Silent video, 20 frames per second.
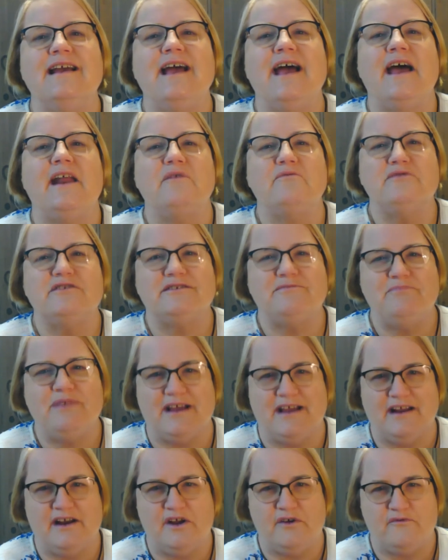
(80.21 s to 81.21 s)
And it was
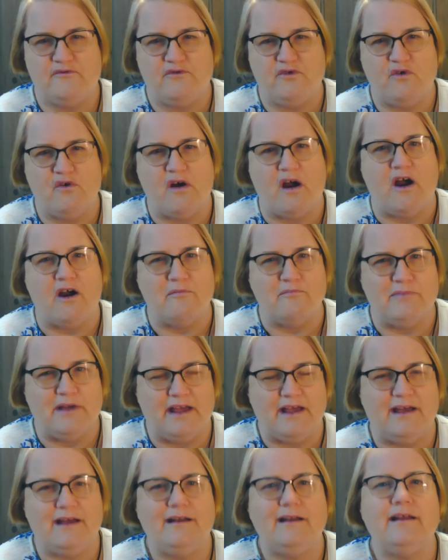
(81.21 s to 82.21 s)
big enough for our
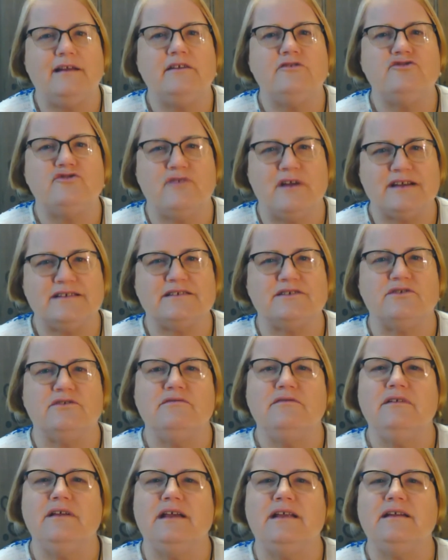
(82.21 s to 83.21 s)
bed and a
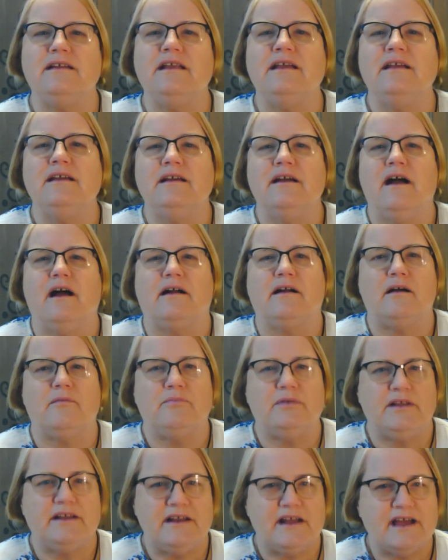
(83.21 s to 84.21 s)
dresser and a
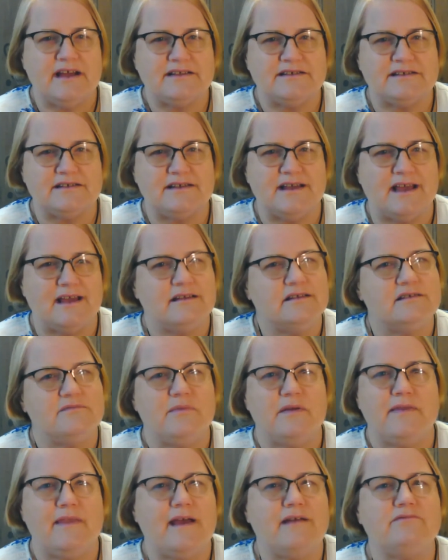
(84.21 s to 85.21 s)
couple of nightstands,
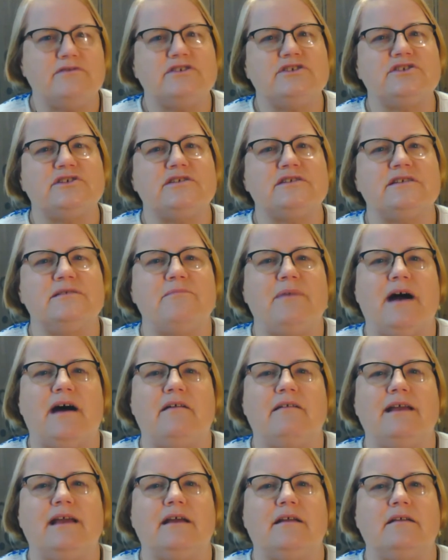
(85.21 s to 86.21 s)
but that was just
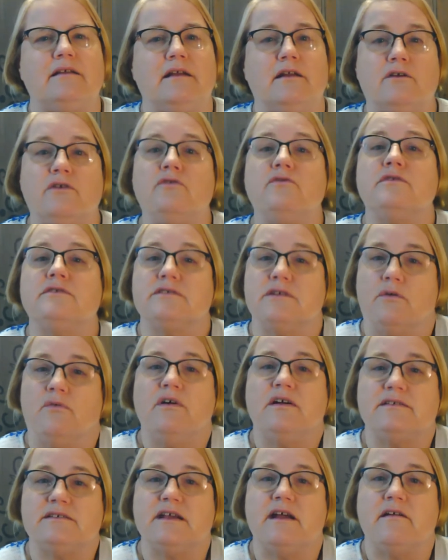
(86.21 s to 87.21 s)
about it. And of course it
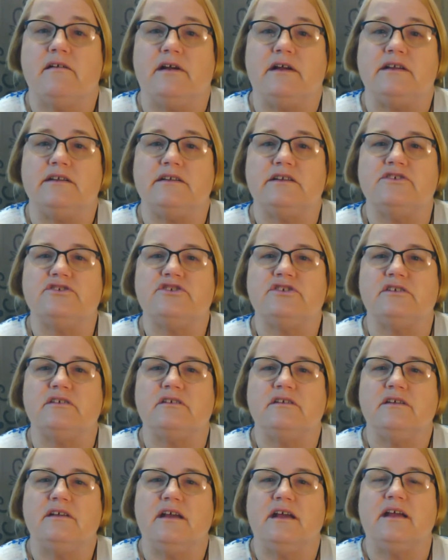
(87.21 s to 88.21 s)
was air
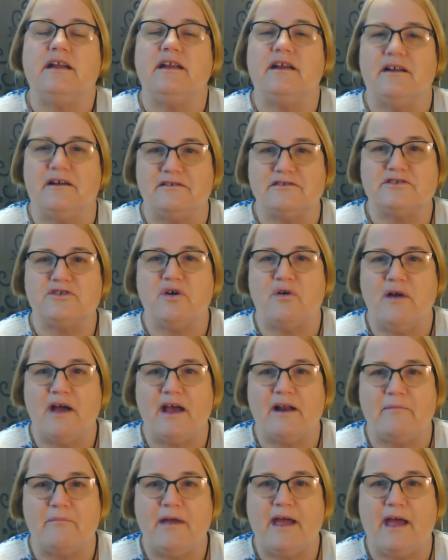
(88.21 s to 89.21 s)
conditioned, and it also
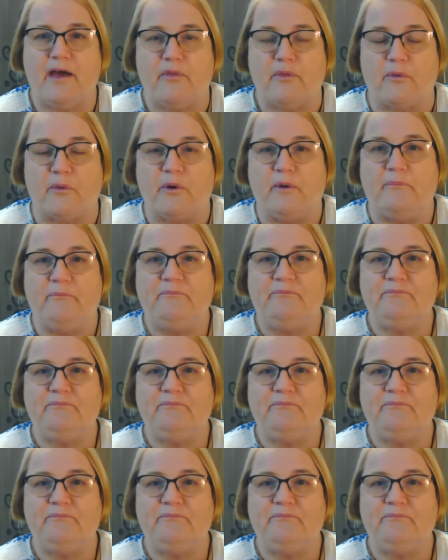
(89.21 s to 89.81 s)
had a bathroom.